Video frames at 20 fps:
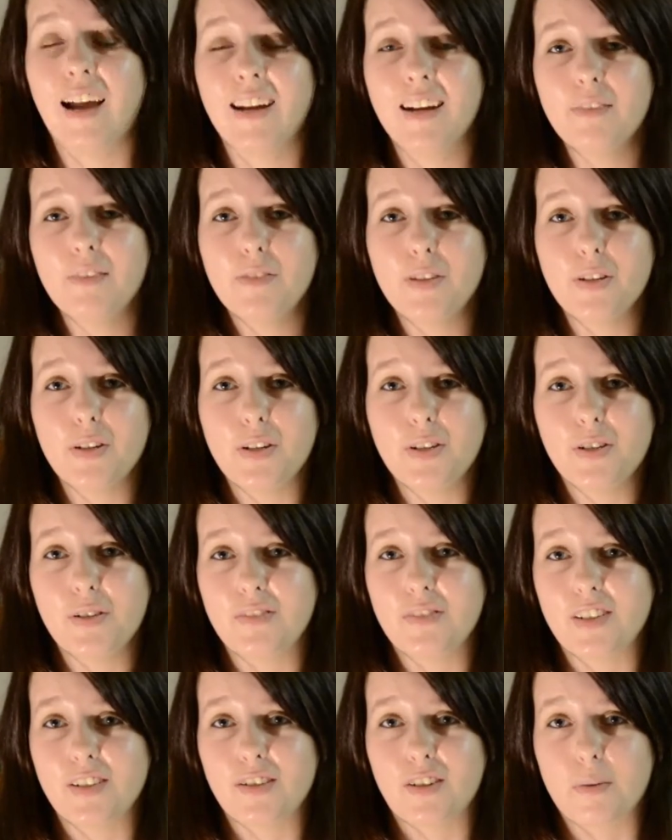I loved her use
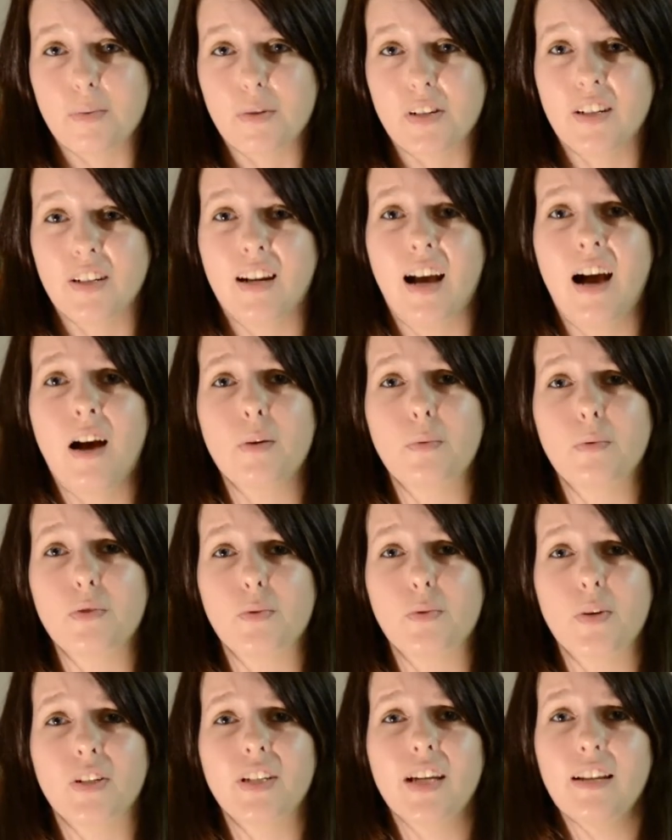of description and how it
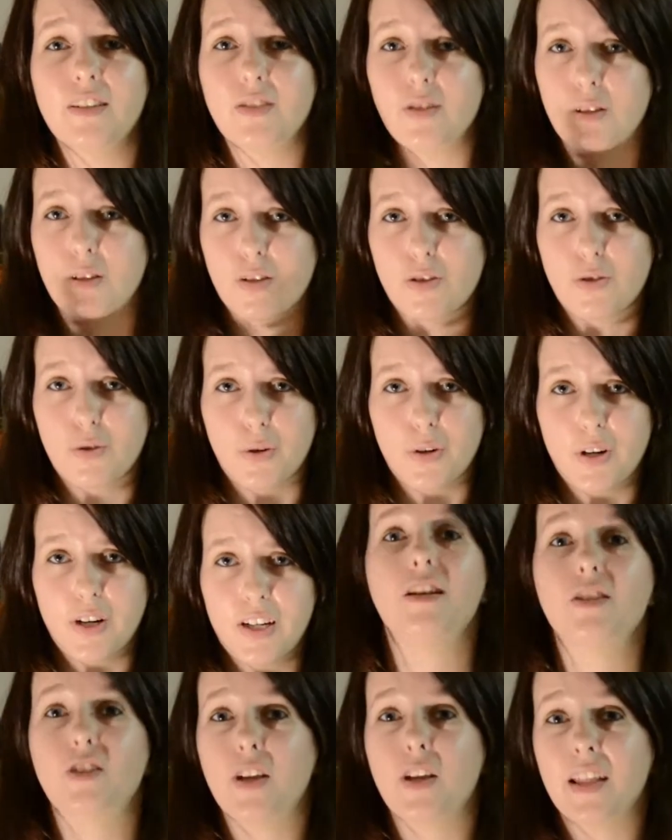was worked into the
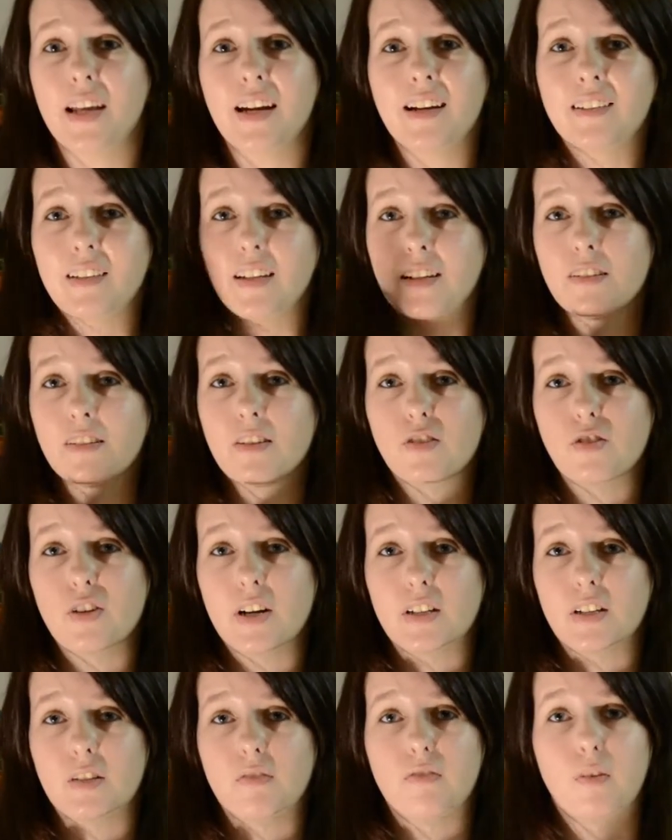story, so that it didn't
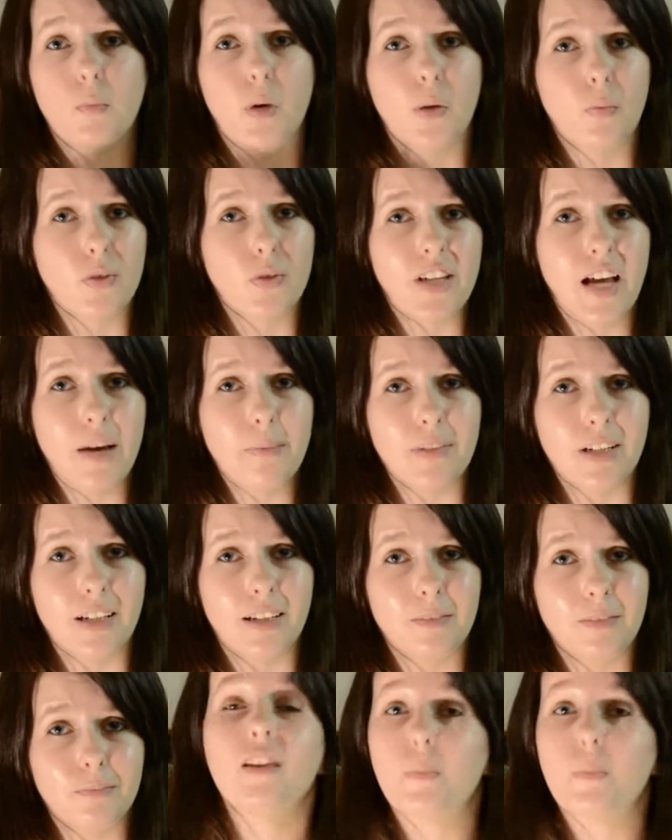distract you from what was happening.